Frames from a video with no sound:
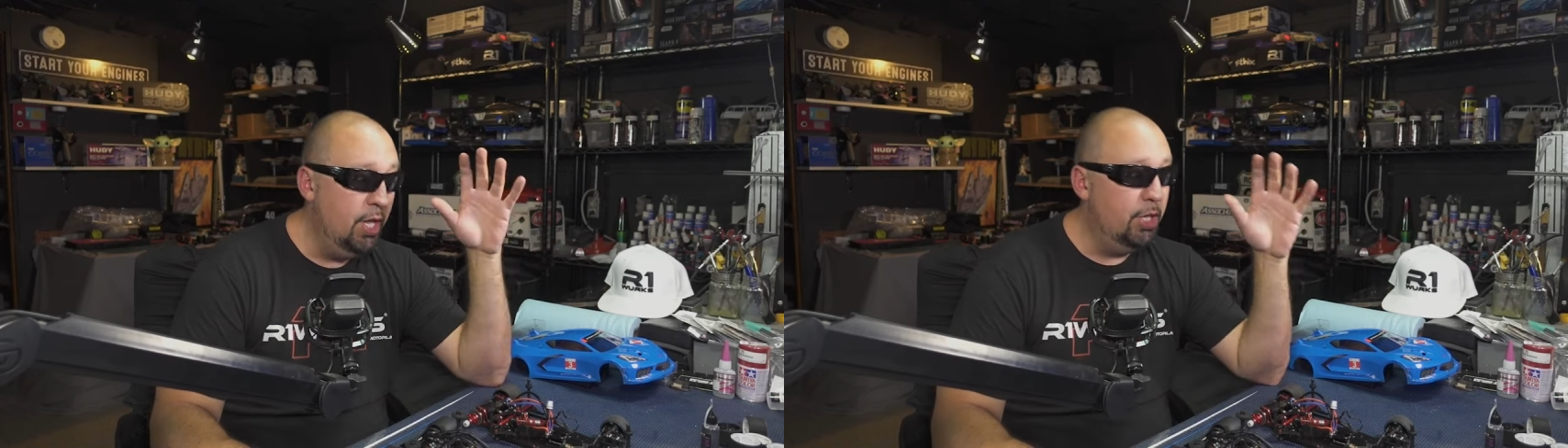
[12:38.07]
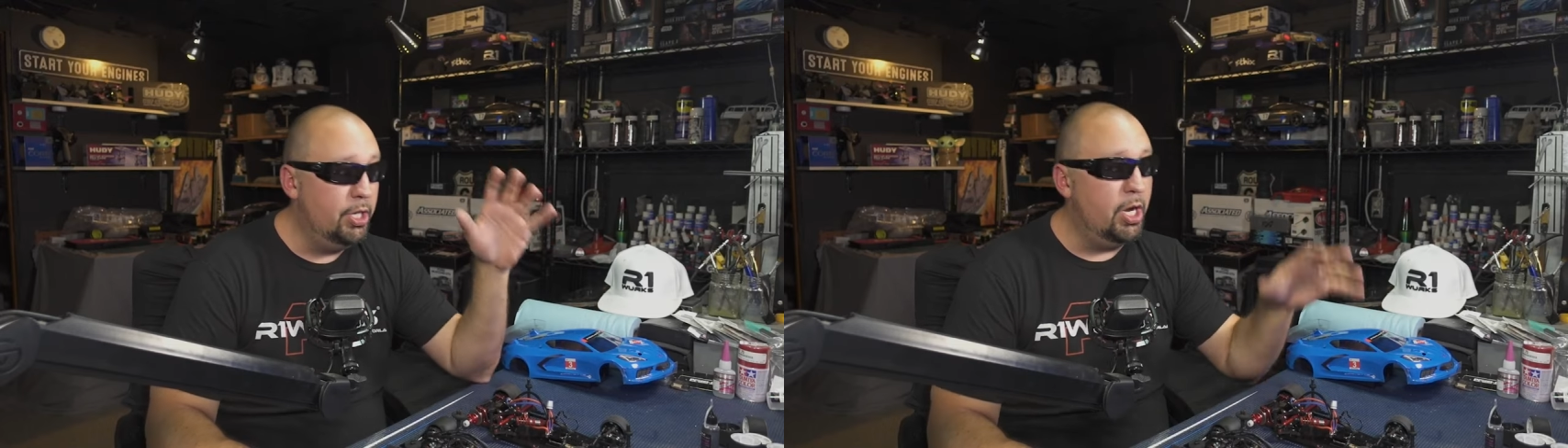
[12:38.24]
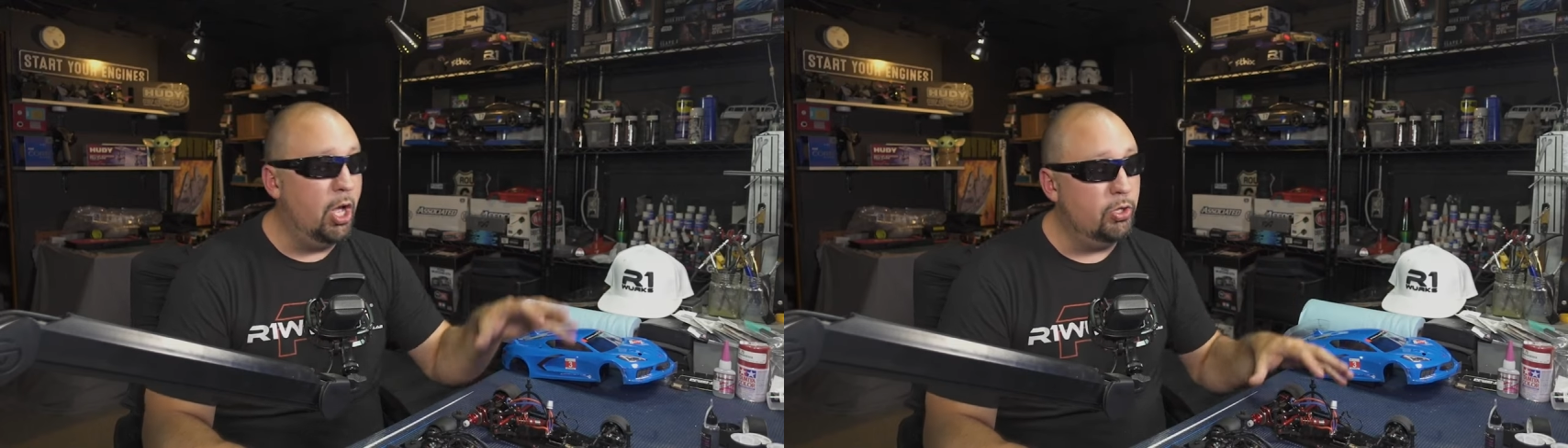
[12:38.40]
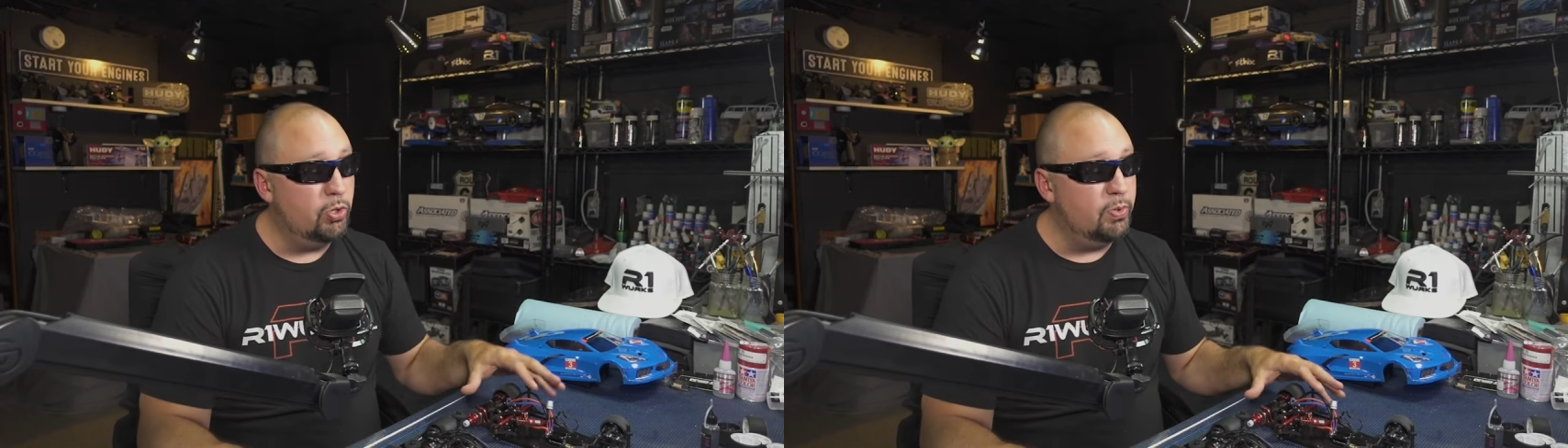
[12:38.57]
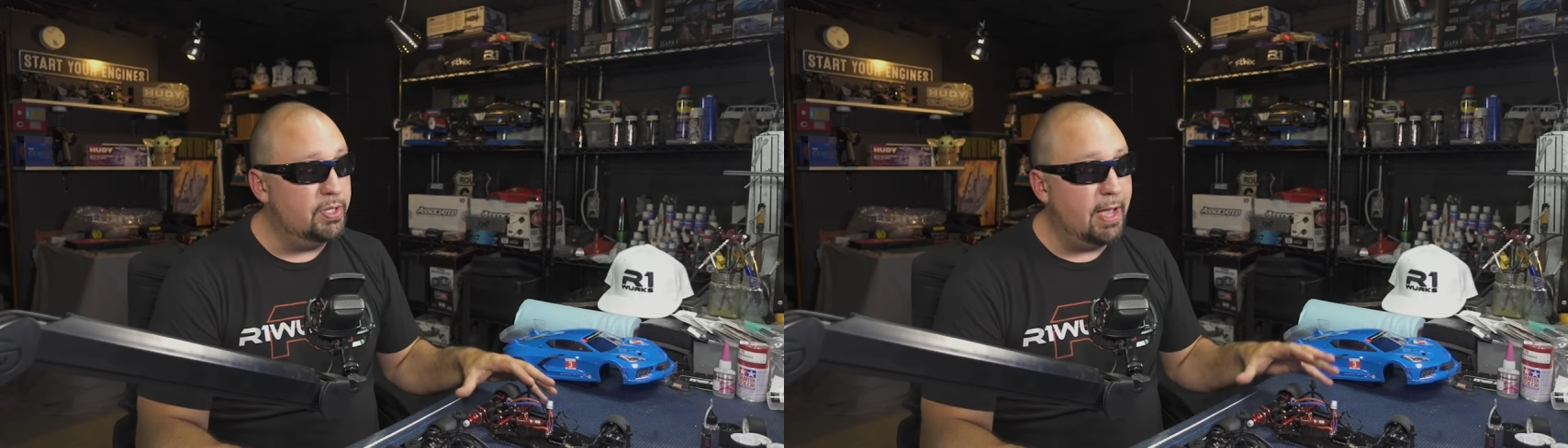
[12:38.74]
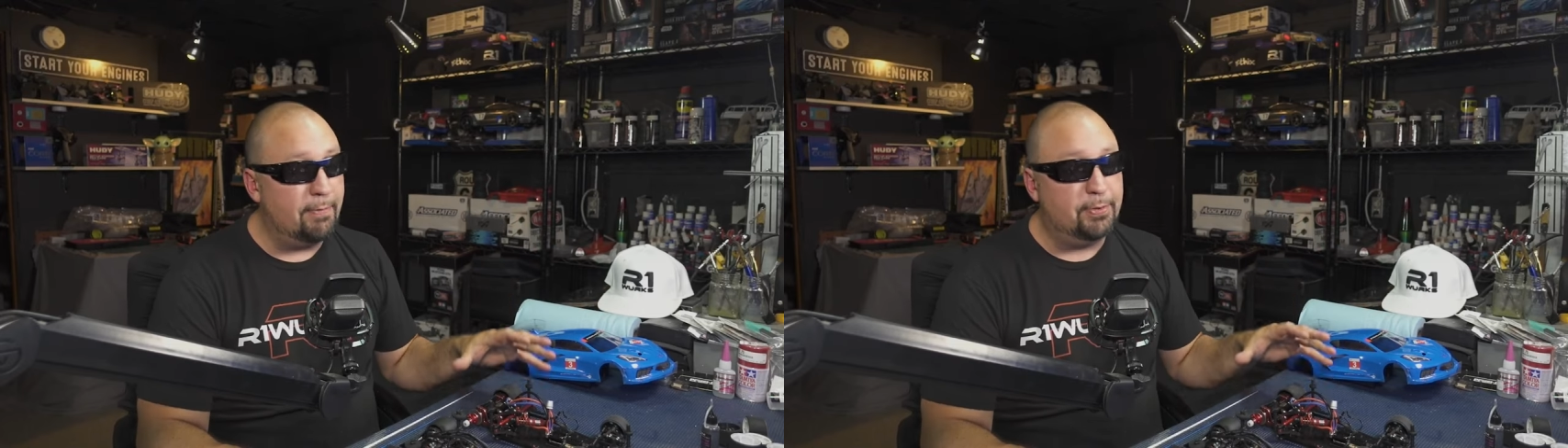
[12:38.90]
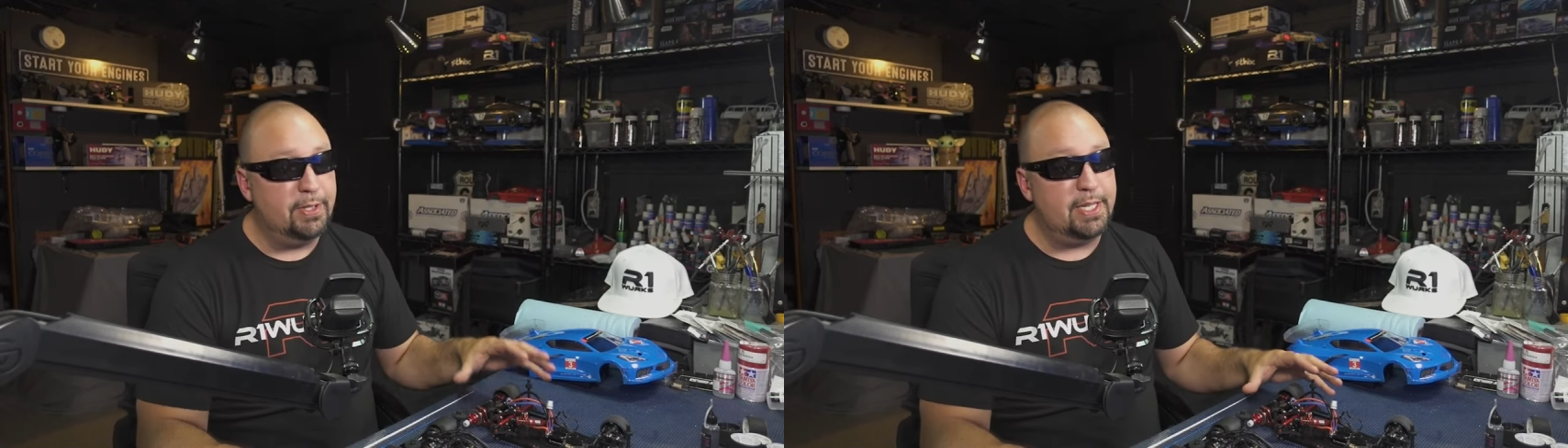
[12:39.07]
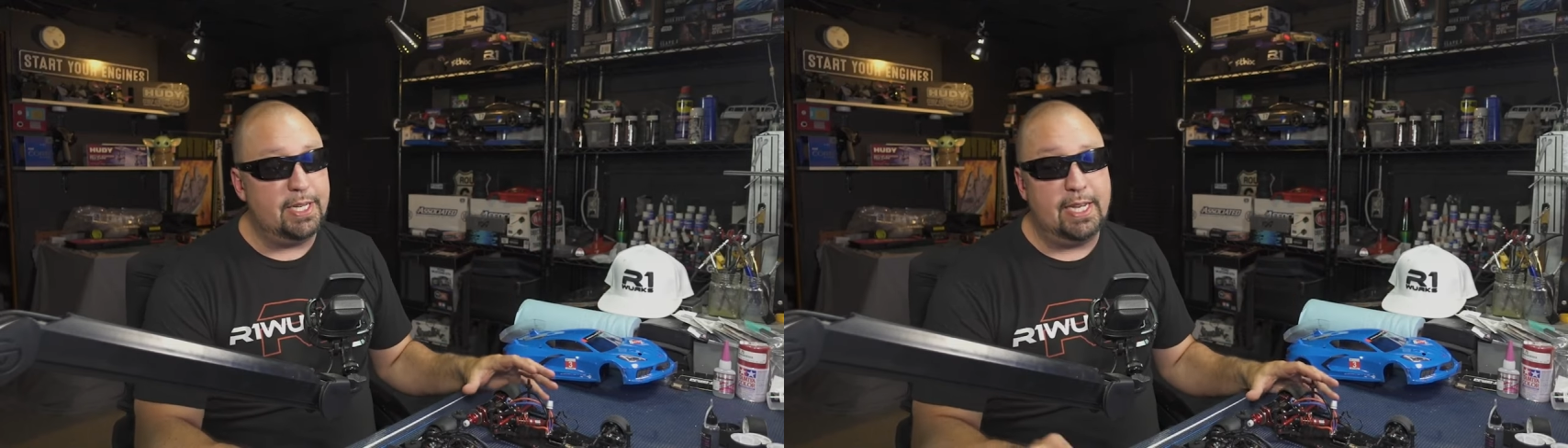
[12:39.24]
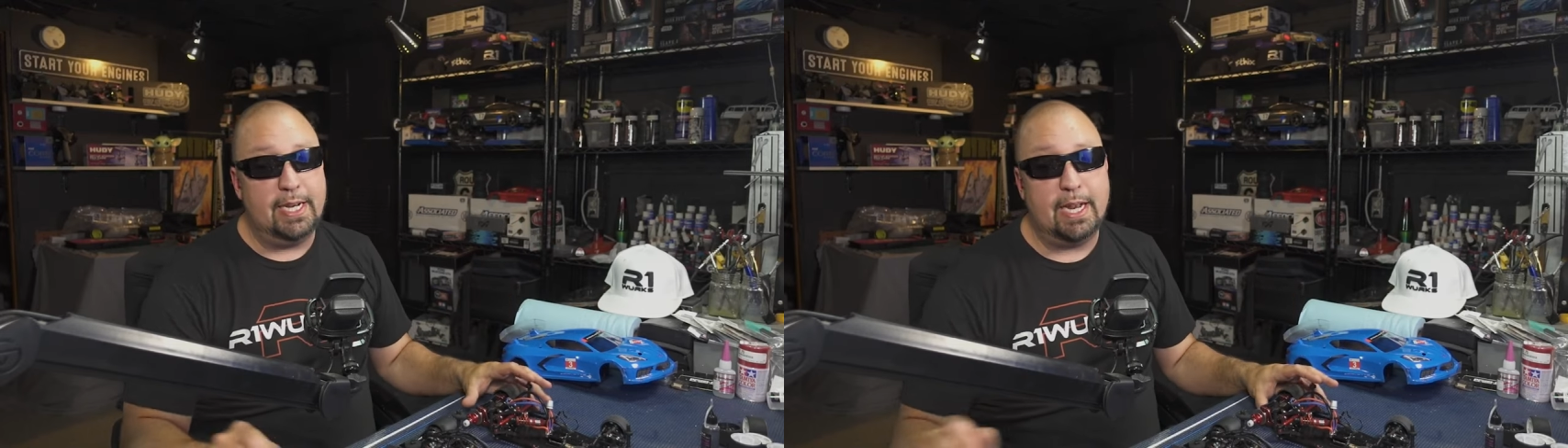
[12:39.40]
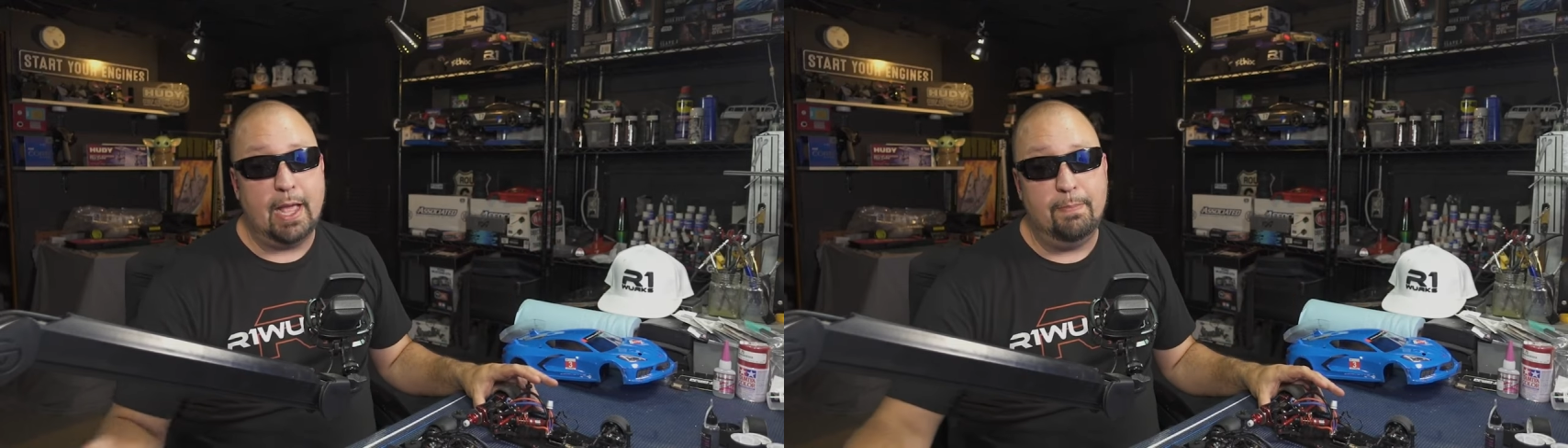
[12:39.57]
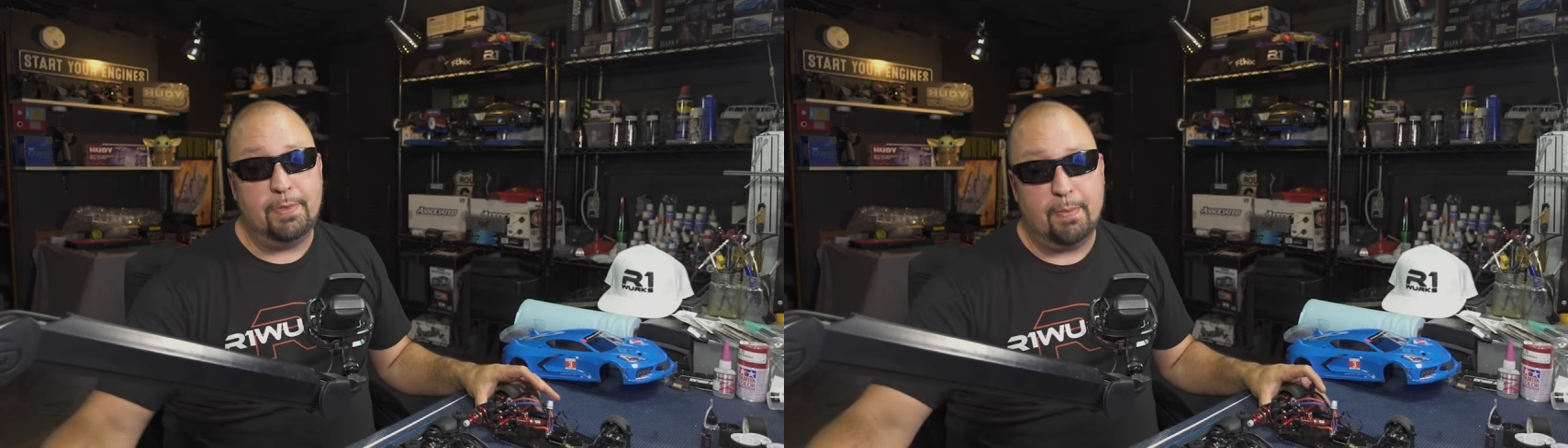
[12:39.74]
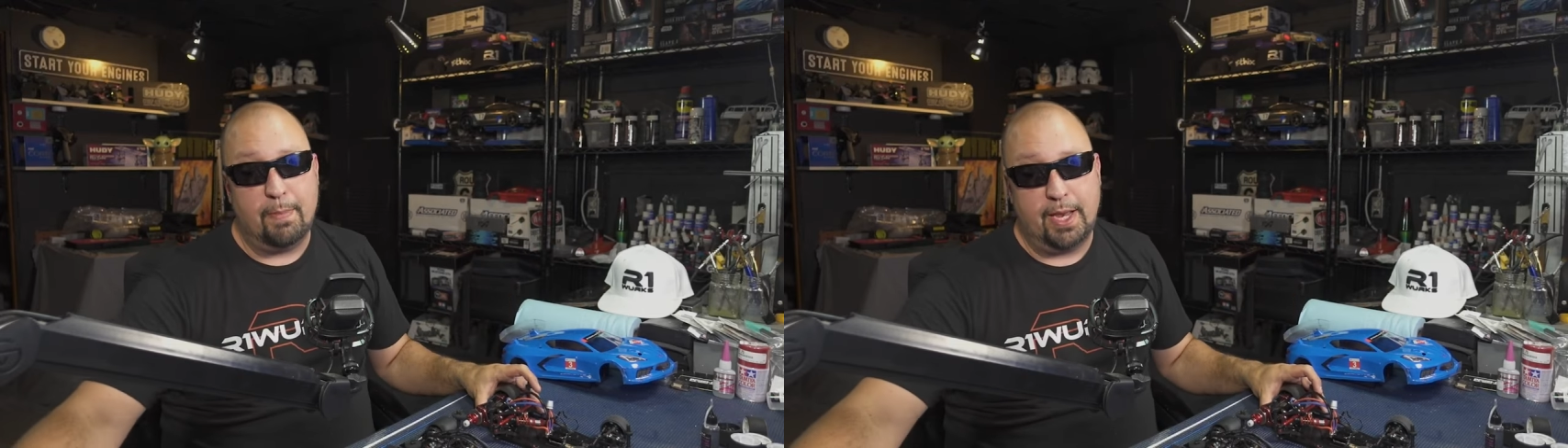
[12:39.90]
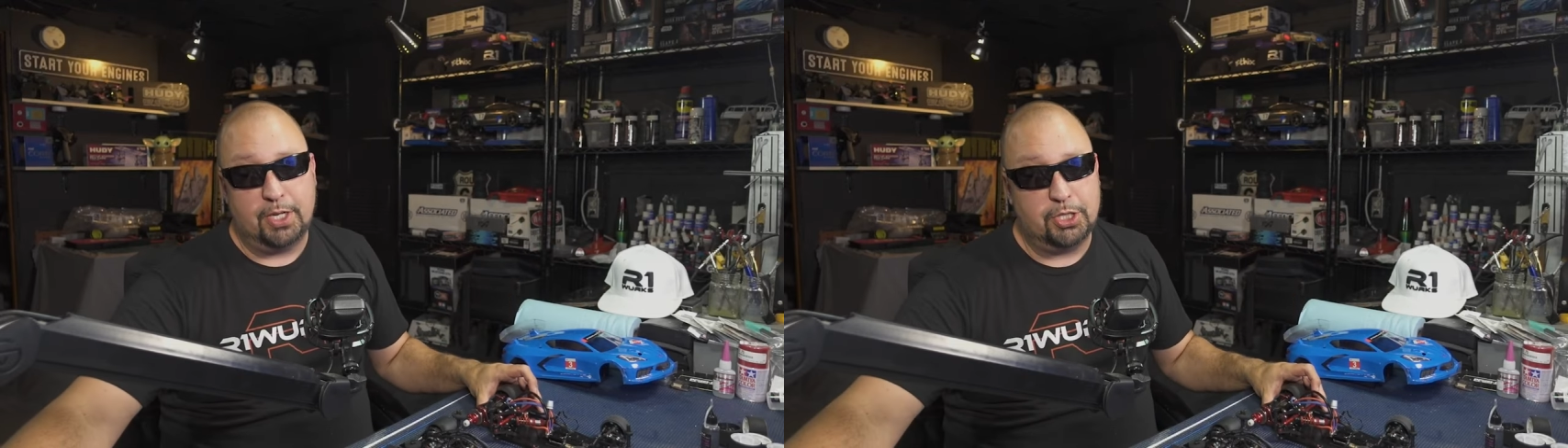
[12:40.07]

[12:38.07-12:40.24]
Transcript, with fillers: you know, you definitely need to make